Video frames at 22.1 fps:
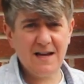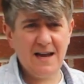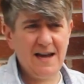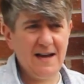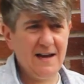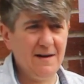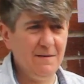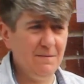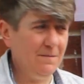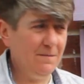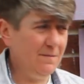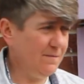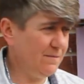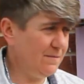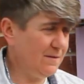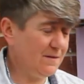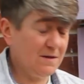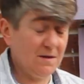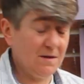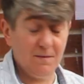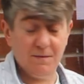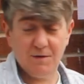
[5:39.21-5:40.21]

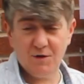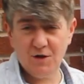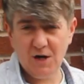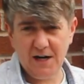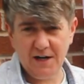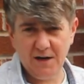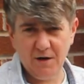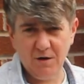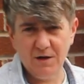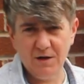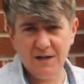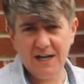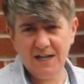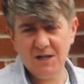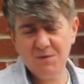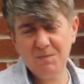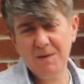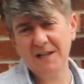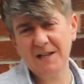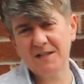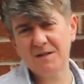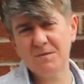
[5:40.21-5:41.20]
that we're trying to, all the nice
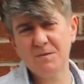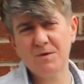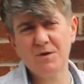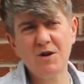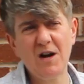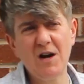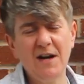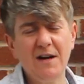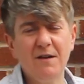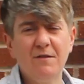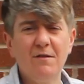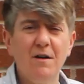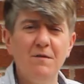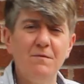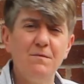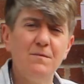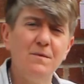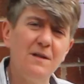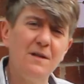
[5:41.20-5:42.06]
plants that we're trying to grow,